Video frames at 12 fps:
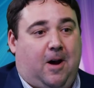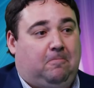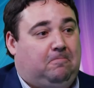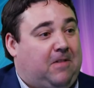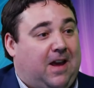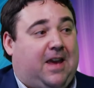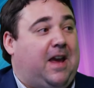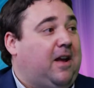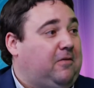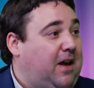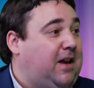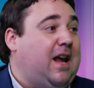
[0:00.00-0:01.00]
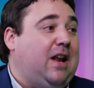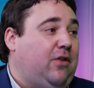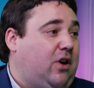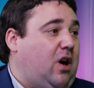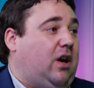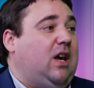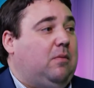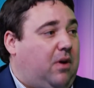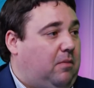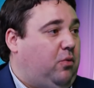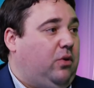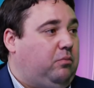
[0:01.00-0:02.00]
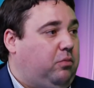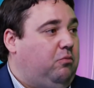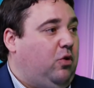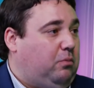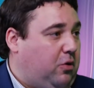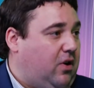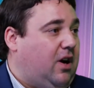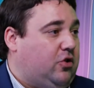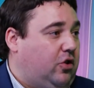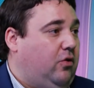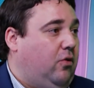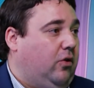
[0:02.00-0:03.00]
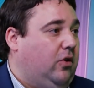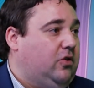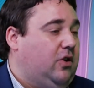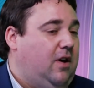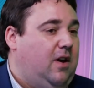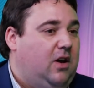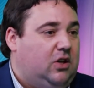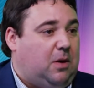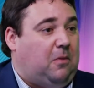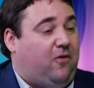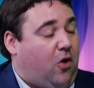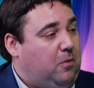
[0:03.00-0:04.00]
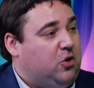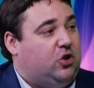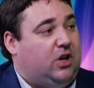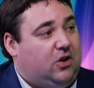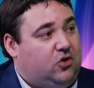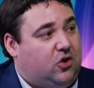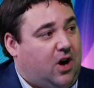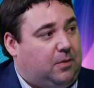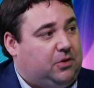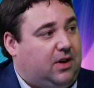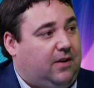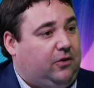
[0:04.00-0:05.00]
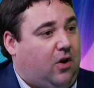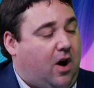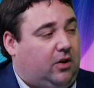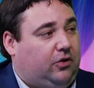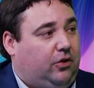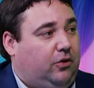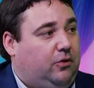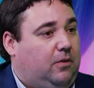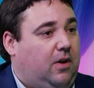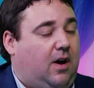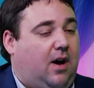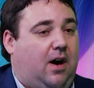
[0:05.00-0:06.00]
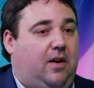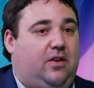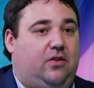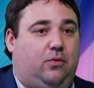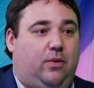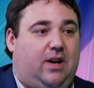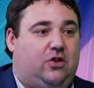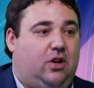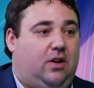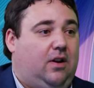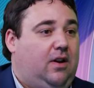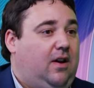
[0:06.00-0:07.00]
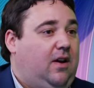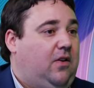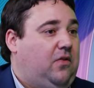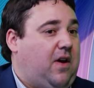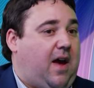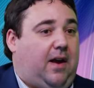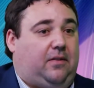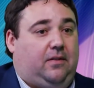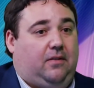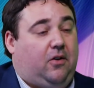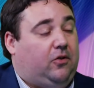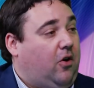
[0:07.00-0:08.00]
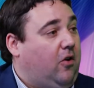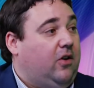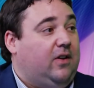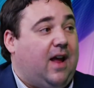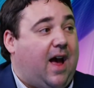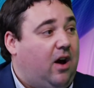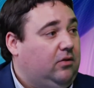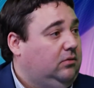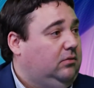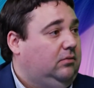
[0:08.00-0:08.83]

They can't even keep up with production orders. Some of our machine shops that I've talked to in the region that are turning down